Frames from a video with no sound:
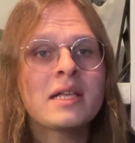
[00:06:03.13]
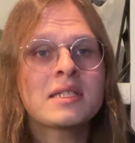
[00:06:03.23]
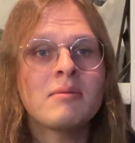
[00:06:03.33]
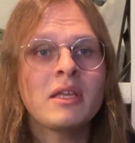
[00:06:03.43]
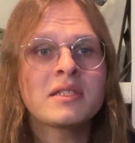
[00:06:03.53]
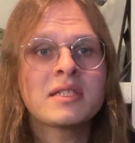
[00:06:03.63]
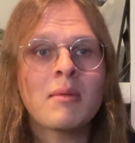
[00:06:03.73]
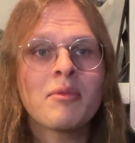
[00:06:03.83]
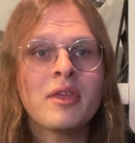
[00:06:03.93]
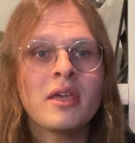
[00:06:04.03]
has to mean
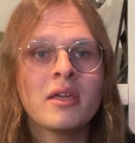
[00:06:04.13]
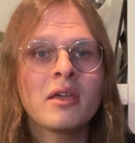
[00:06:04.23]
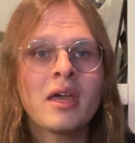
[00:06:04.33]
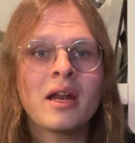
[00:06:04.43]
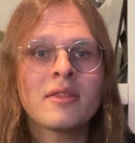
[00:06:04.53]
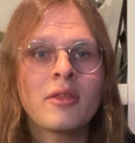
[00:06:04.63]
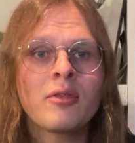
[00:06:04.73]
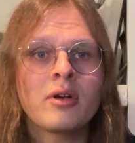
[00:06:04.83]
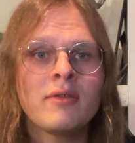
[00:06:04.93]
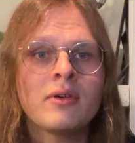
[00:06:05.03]
something, and on the
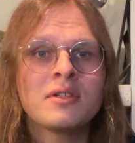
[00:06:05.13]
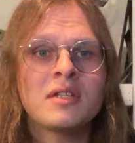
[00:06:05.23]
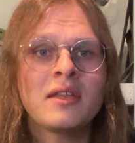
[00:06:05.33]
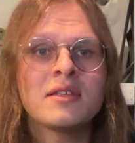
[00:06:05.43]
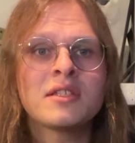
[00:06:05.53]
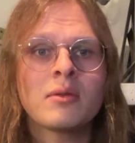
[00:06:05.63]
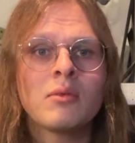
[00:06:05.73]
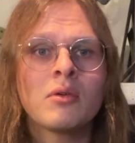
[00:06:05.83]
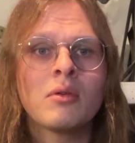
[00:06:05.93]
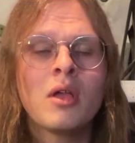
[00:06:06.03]
31st day the
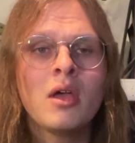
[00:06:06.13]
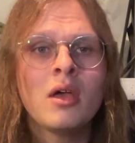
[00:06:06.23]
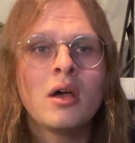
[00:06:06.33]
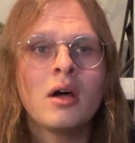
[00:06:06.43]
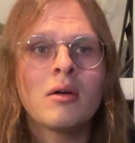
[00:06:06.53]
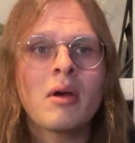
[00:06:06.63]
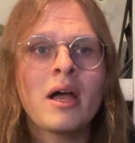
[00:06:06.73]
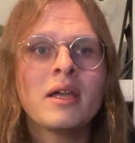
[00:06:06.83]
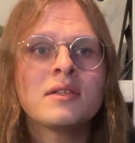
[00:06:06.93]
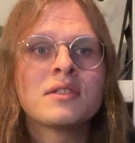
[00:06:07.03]
sun will
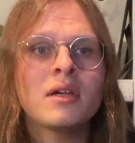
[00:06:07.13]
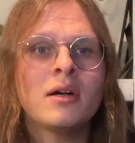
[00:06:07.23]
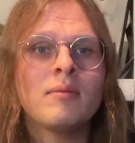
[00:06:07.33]
rise.